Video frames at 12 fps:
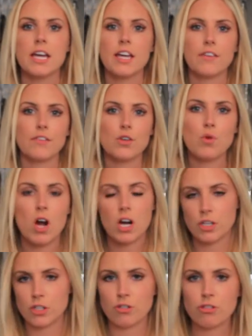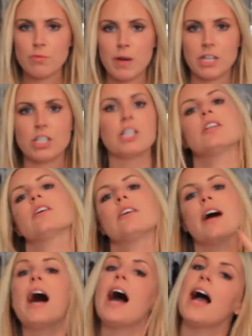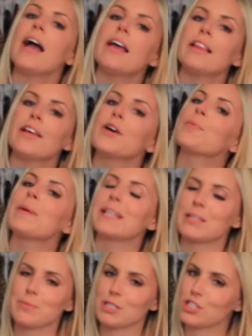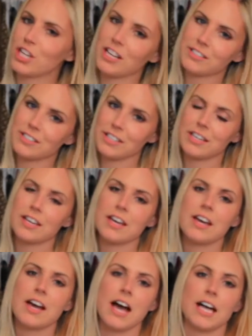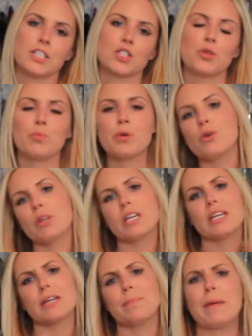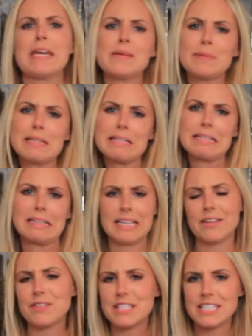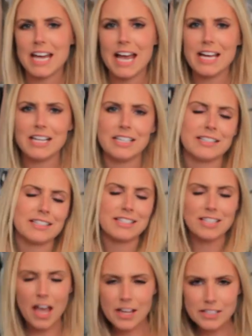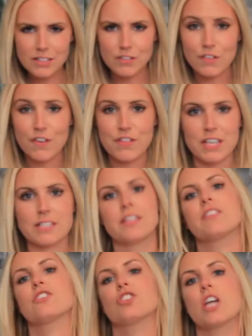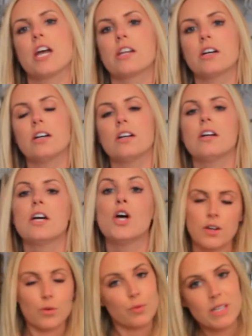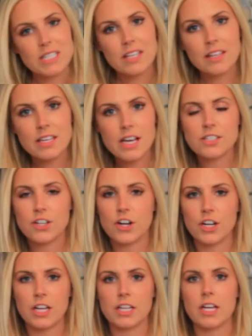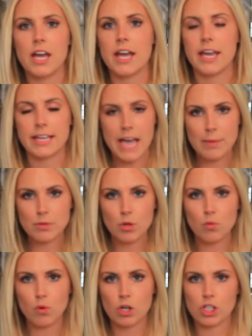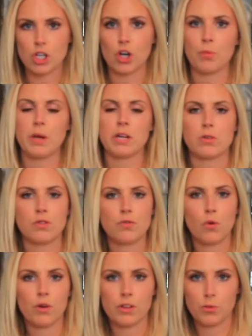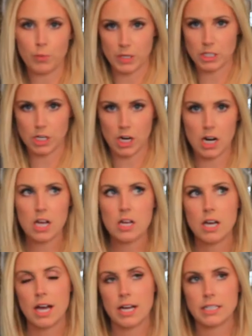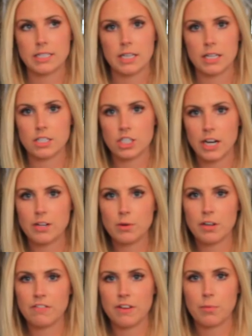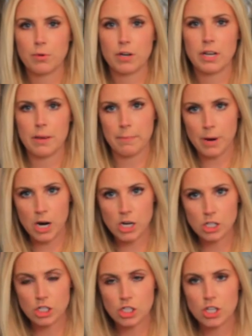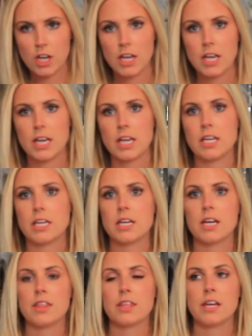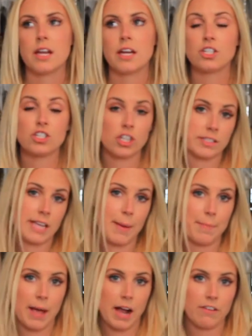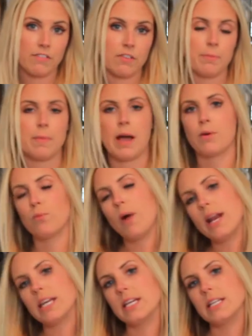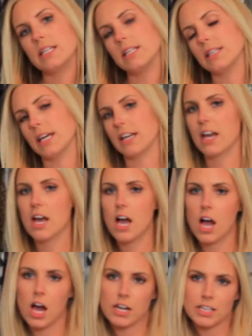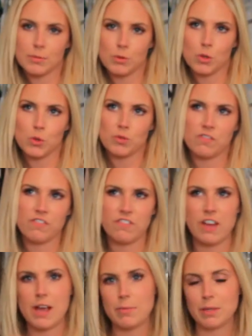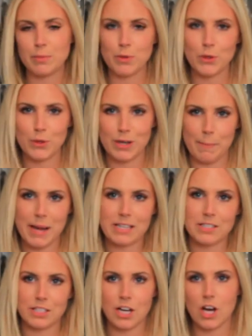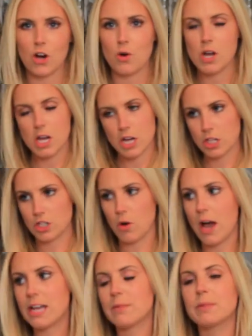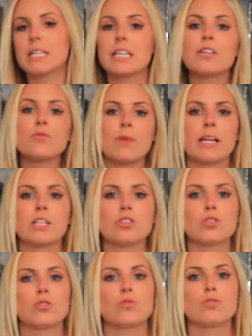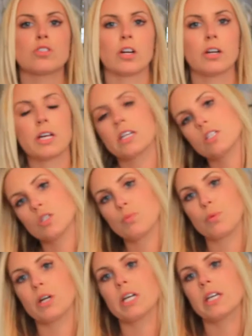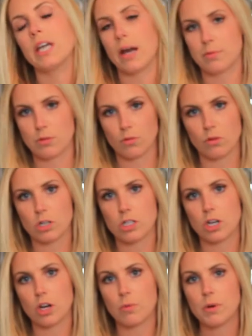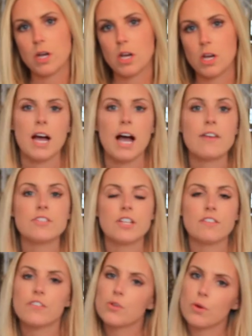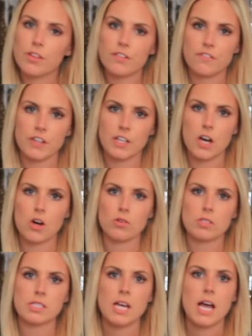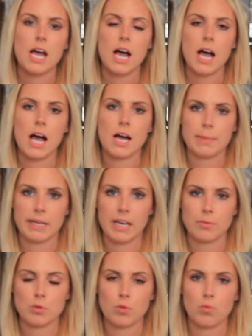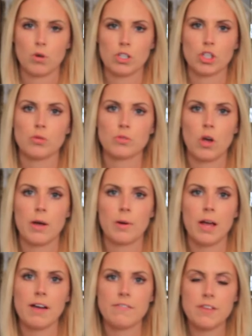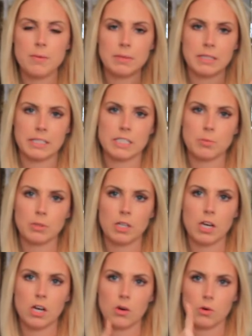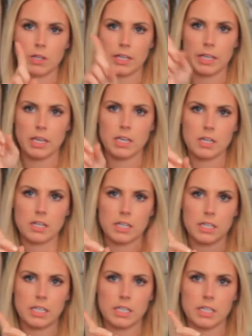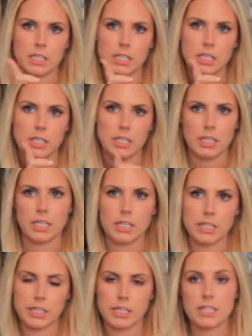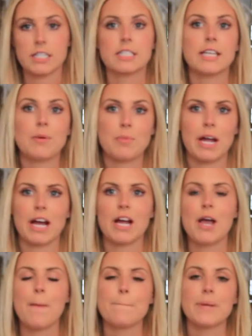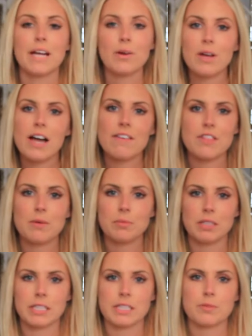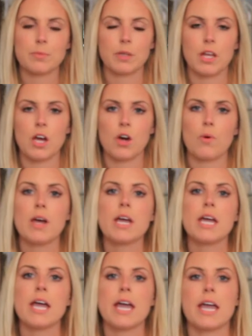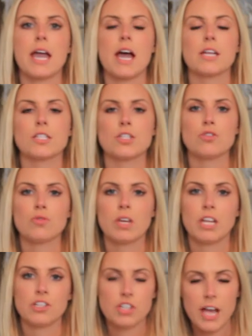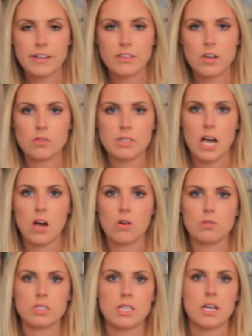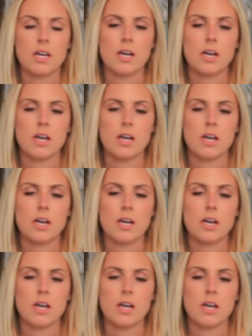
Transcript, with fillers: If you are new to my channel, hi, hello, my name is Chelsea. I do beauty, baby, lifestyle, tons of different things on this channel. Recently I started a capsule wardrobe and it was for the winter. I did January, February, and March, and then I just got back from my wedding and like honeymoon, family moon in Mexico, so I am getting ready to start a spring capsule wardrobe. I've done a few other videos on my capsule wardrobe, so I will have them linked below, or like here and here, here, somewhere, but I will have them linked below and you can check those out